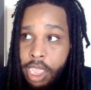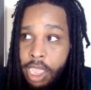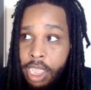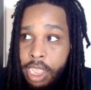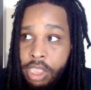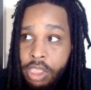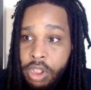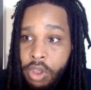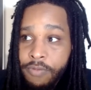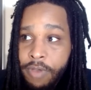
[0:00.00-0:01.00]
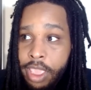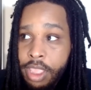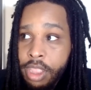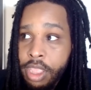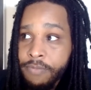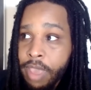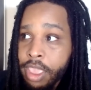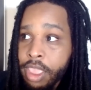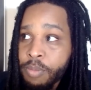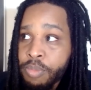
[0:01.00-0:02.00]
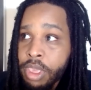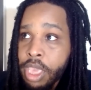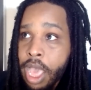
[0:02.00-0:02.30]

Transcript: And you know, if I can if I can be